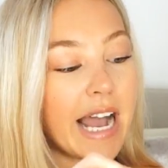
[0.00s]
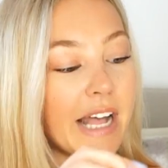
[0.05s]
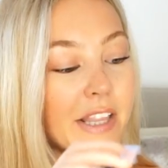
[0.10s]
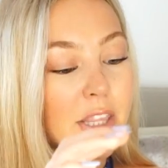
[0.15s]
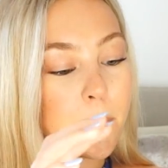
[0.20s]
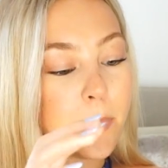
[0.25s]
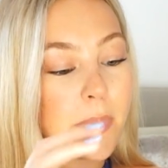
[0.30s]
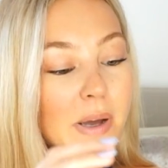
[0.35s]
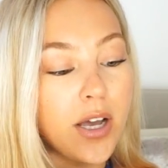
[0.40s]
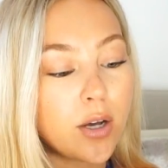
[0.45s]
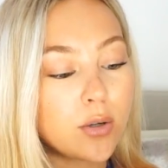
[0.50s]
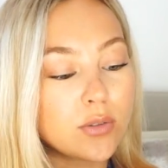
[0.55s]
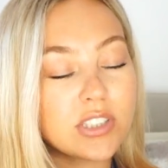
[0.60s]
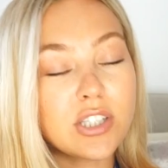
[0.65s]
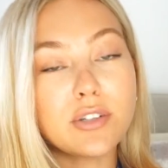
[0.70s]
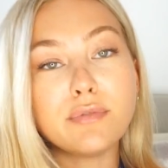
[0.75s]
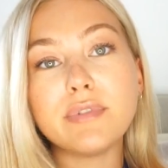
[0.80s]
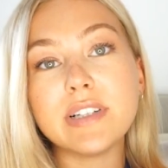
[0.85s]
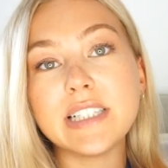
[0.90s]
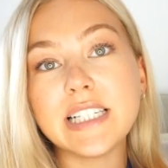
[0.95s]
and the pearls
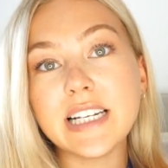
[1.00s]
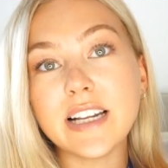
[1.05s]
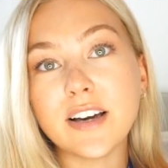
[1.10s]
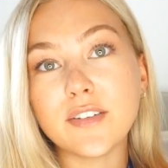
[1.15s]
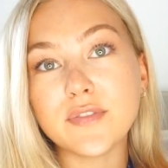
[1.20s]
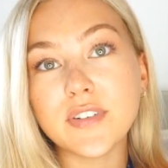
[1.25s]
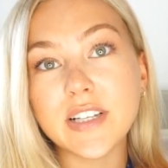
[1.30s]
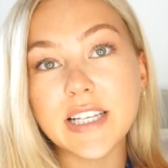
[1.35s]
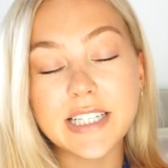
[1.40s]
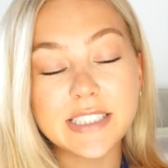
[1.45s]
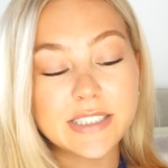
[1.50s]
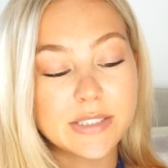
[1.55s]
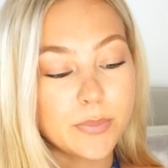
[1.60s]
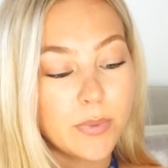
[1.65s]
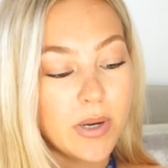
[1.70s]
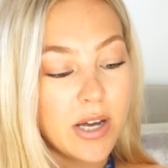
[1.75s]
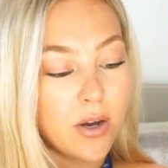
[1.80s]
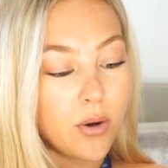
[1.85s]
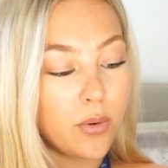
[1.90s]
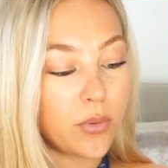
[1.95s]
are really lovely as
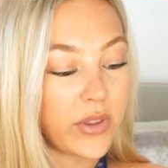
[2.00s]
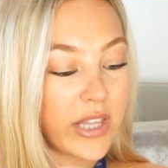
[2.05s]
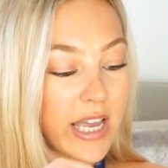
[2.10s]
well.